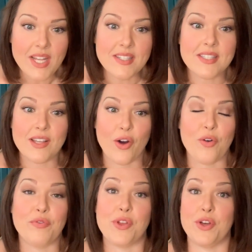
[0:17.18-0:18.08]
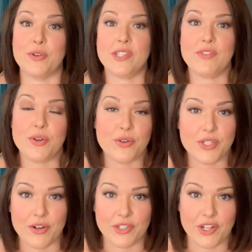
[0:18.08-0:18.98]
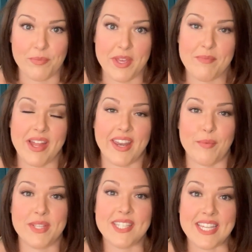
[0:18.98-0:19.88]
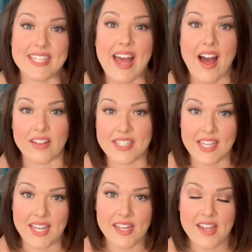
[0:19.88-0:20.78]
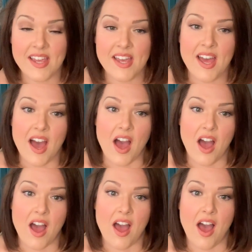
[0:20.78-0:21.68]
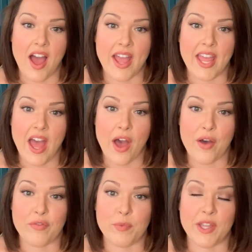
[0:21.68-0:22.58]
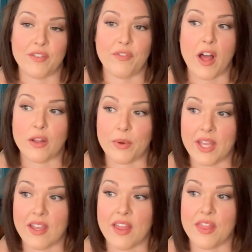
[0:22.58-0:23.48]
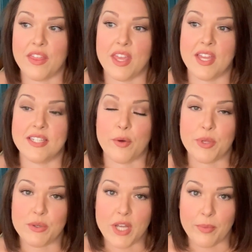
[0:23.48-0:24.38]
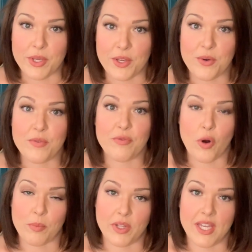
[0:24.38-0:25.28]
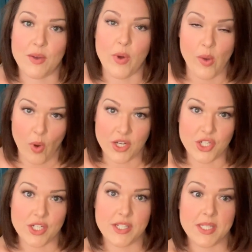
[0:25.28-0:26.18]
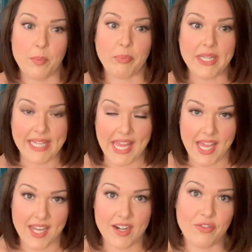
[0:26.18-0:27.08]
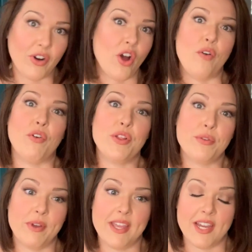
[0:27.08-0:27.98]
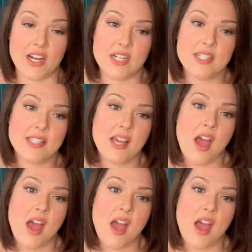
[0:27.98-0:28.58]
So for those of you who don't know me, my name is Lisa Allison. I have been following the WW, formerly Weight Watchers, plan for over 3 years.